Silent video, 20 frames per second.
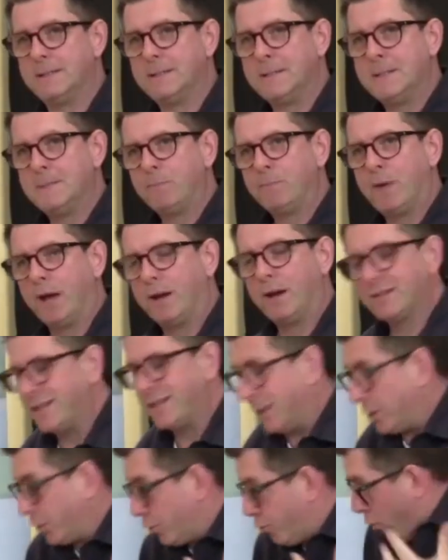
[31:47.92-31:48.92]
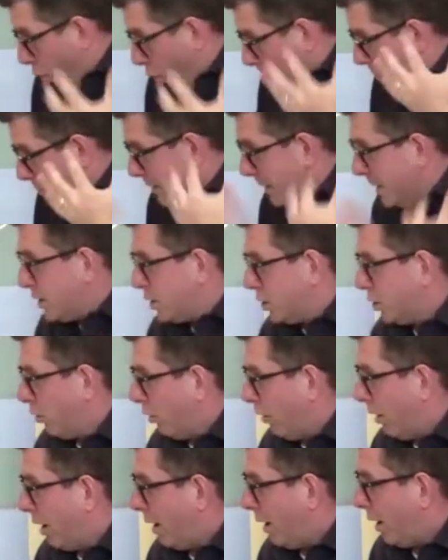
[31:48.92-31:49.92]
And as that drops into your
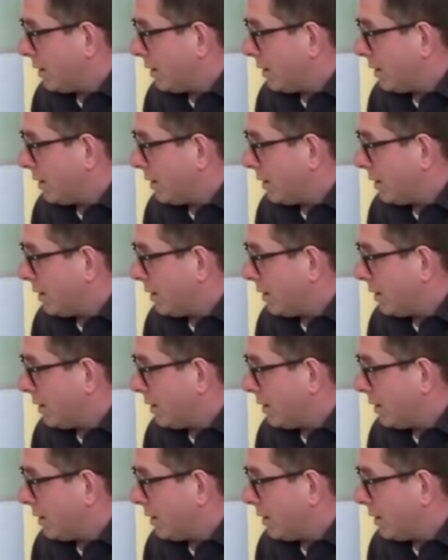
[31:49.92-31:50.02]
heart, it